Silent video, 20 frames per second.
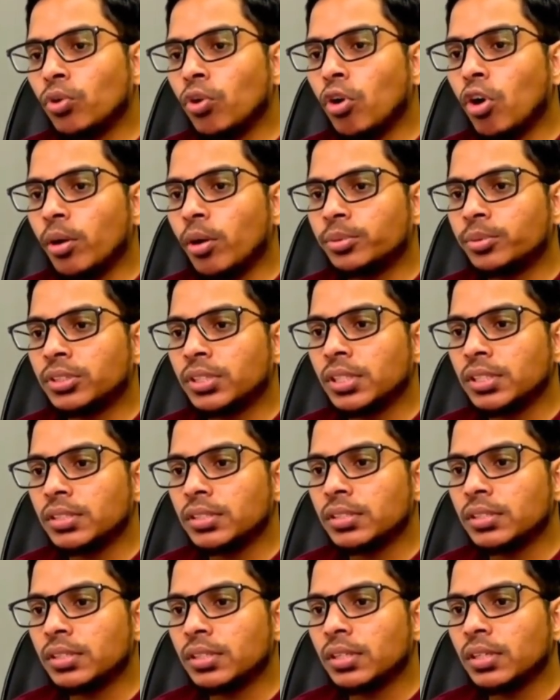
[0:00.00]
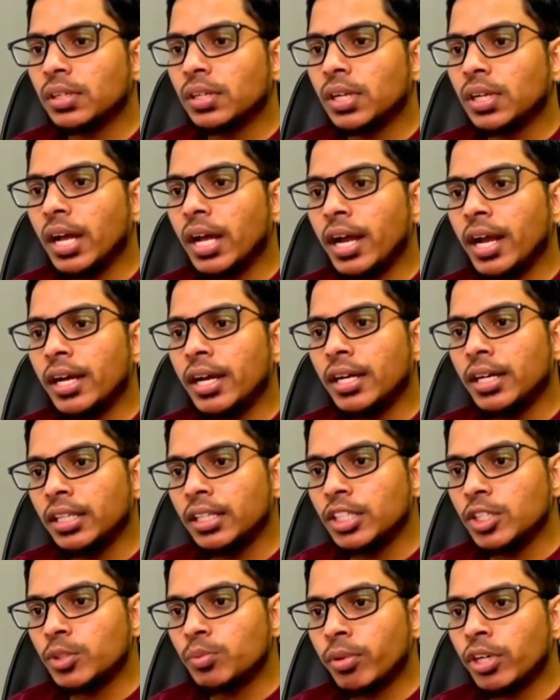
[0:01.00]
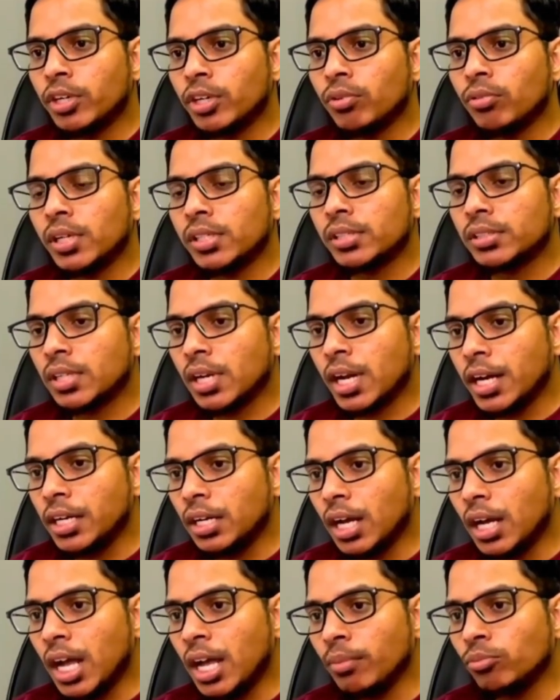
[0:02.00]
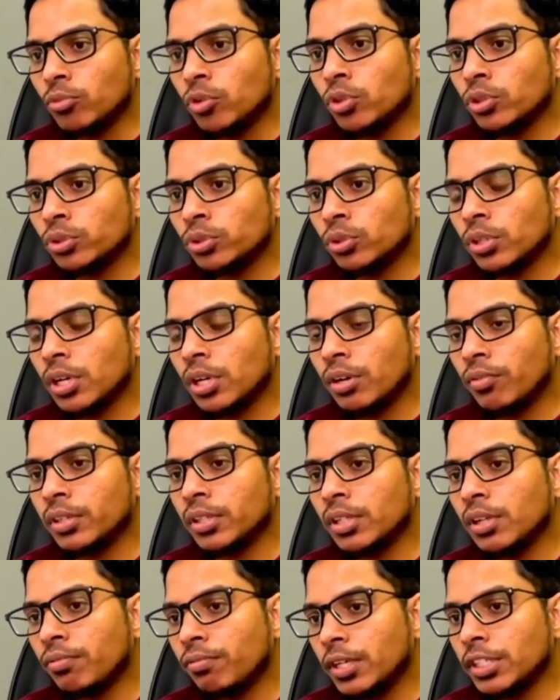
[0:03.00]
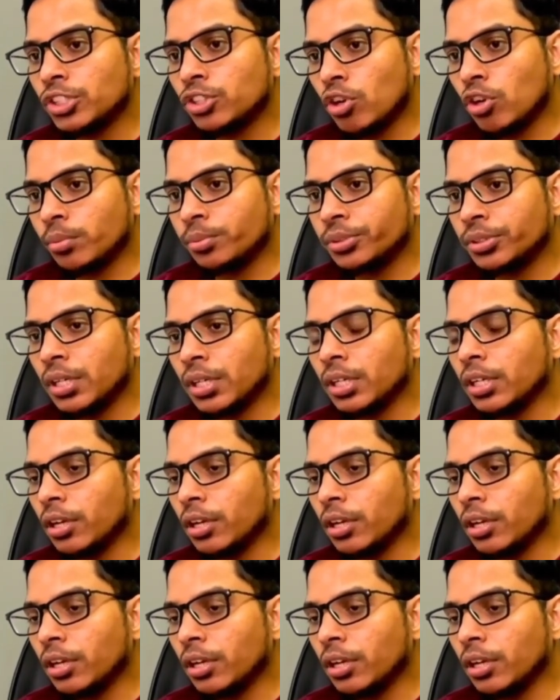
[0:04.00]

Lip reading: options, and in this particular slide I am going to cover the first option.